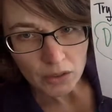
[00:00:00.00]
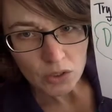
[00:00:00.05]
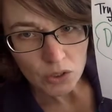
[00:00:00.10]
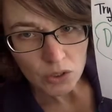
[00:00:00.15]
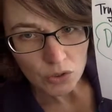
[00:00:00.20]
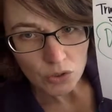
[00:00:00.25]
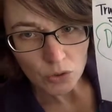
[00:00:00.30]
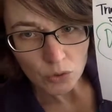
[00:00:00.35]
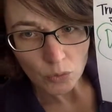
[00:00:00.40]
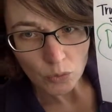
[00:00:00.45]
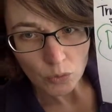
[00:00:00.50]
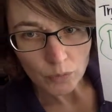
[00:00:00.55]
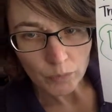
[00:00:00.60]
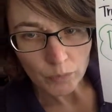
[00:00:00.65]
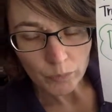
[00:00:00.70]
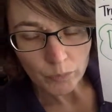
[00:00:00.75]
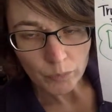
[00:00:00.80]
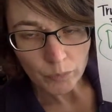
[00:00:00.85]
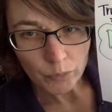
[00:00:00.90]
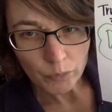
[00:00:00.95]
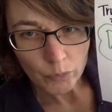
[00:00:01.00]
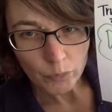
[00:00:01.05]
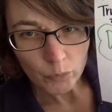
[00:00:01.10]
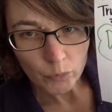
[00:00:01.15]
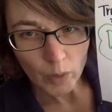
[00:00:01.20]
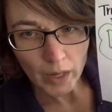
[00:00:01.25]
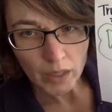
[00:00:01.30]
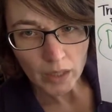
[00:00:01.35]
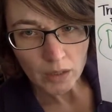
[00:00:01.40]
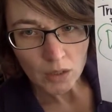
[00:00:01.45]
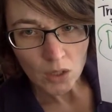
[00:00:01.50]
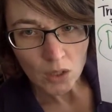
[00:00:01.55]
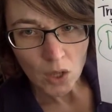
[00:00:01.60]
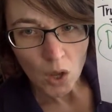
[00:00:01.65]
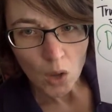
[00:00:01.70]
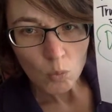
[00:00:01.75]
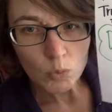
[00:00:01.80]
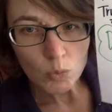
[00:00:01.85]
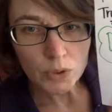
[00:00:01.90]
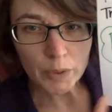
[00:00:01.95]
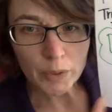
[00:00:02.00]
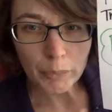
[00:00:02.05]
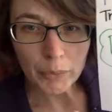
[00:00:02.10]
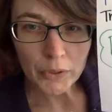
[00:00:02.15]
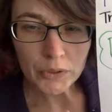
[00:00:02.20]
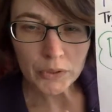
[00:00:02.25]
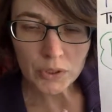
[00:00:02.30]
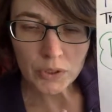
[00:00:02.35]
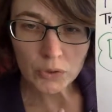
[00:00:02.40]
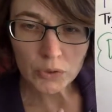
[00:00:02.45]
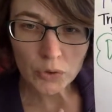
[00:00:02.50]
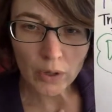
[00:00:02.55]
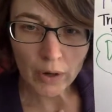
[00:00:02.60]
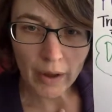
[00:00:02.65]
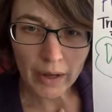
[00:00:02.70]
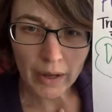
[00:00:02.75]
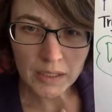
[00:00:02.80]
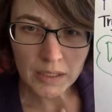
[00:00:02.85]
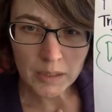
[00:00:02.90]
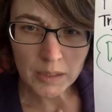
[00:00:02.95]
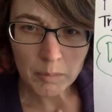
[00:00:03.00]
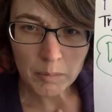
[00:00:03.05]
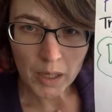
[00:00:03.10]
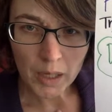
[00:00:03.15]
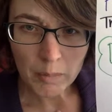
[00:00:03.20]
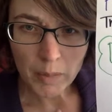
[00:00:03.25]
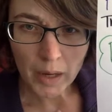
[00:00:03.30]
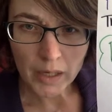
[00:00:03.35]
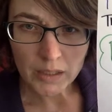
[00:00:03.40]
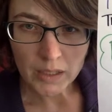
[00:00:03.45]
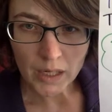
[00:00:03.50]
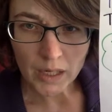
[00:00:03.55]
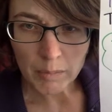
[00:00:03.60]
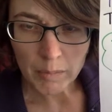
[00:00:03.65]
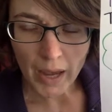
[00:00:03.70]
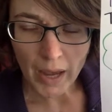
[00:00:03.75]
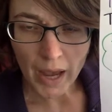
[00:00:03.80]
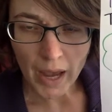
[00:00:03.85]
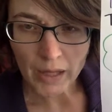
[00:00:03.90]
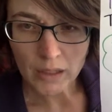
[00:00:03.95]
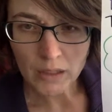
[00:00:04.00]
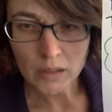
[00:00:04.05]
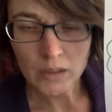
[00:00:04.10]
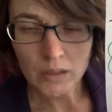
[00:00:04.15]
to do? Right? Was the person trying to make my day bad?